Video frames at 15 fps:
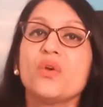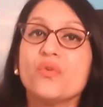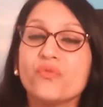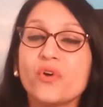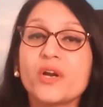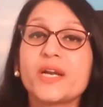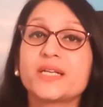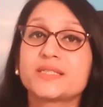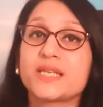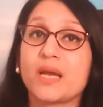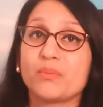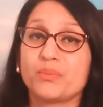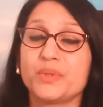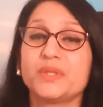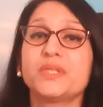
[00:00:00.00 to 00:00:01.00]
For
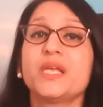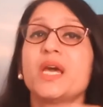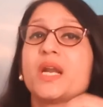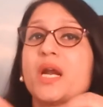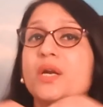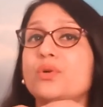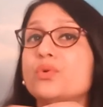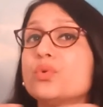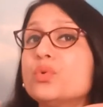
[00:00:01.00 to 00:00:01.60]
example, there are